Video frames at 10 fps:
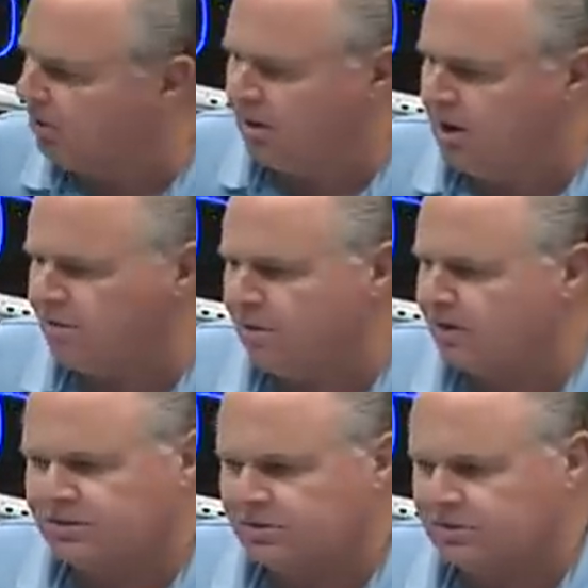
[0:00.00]
No, no,
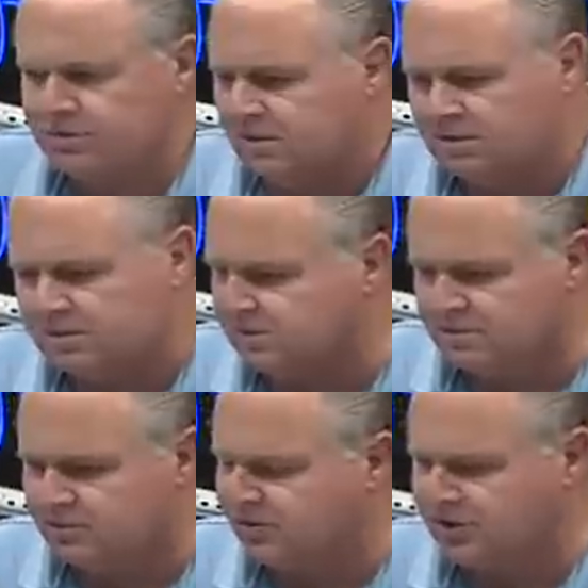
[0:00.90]
Rush, you, uh,
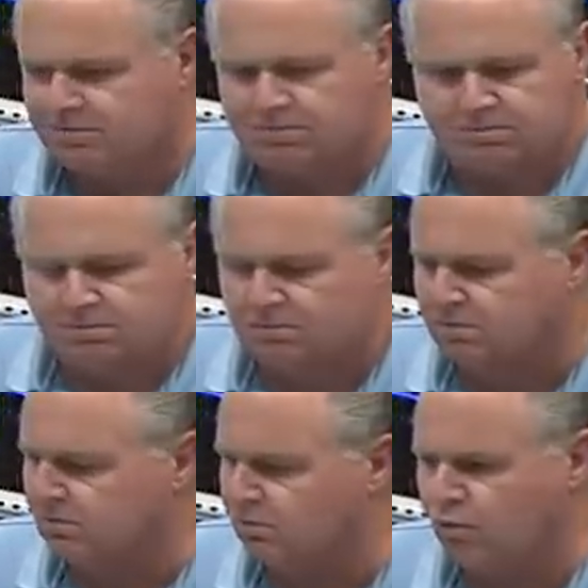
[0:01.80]
she,
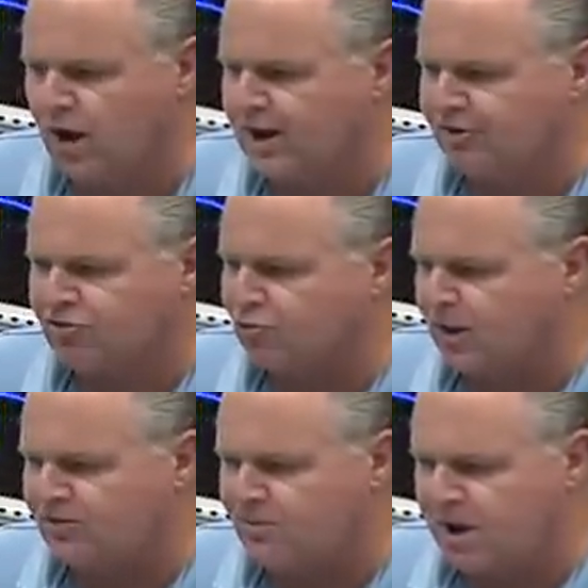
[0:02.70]
Ryan
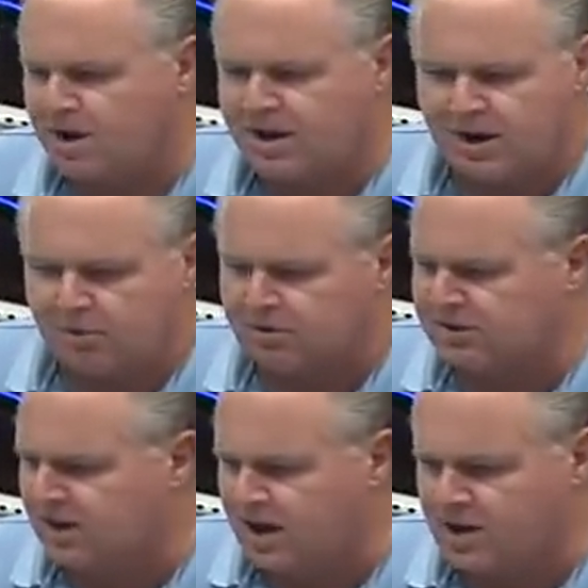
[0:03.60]
shreds Medicare
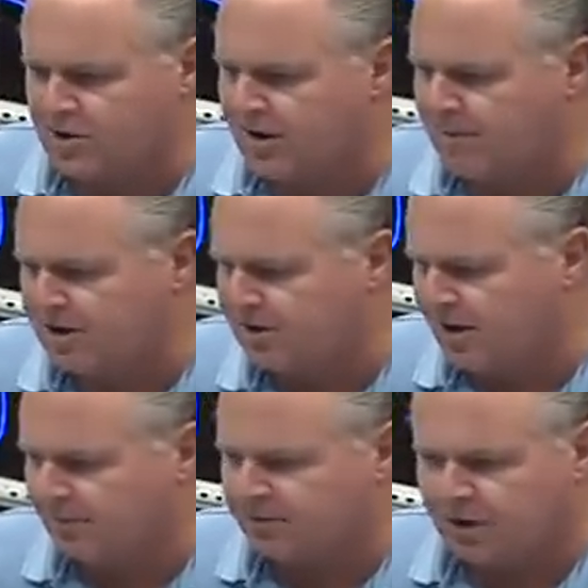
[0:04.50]
was said I don't know how many
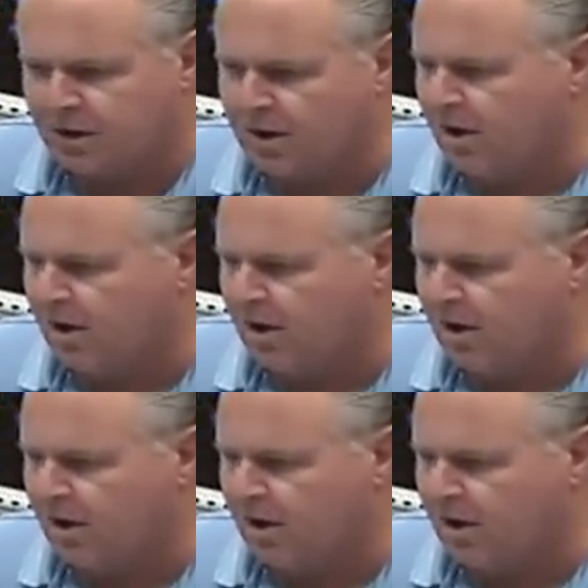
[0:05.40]
times.